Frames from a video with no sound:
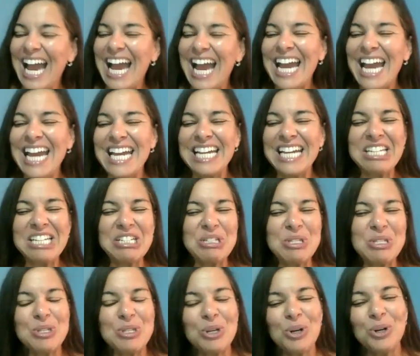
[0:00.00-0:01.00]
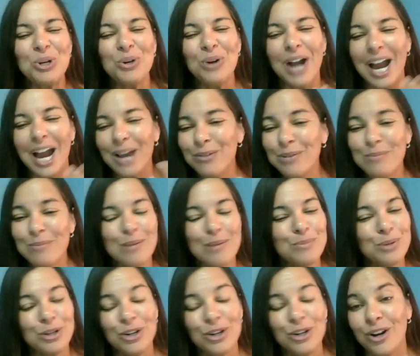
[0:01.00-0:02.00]
And so I
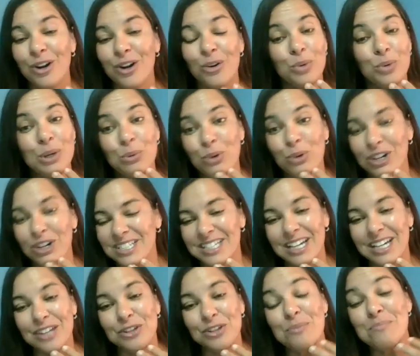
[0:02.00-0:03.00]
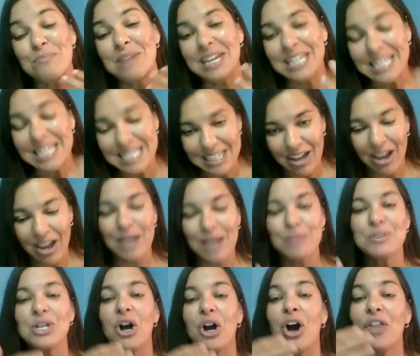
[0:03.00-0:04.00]
remember we worked together many
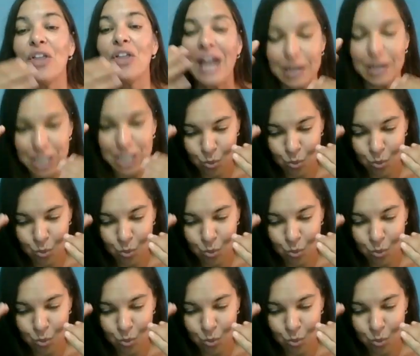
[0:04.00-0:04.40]
times on that